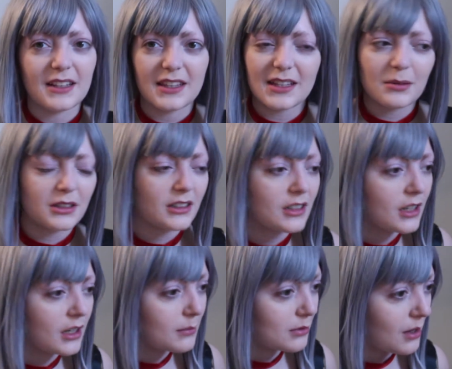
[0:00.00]
I think I'm gonna
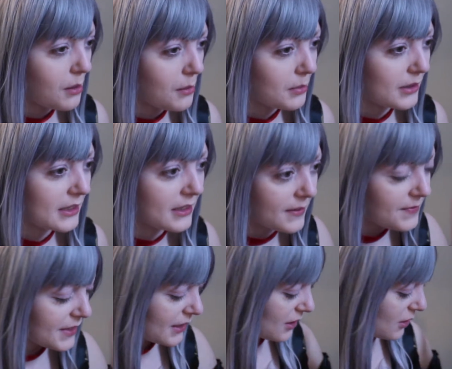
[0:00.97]
probably
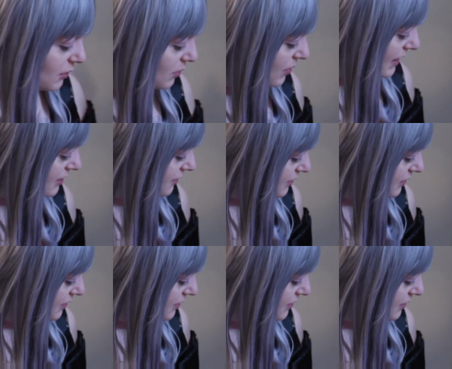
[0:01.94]
wait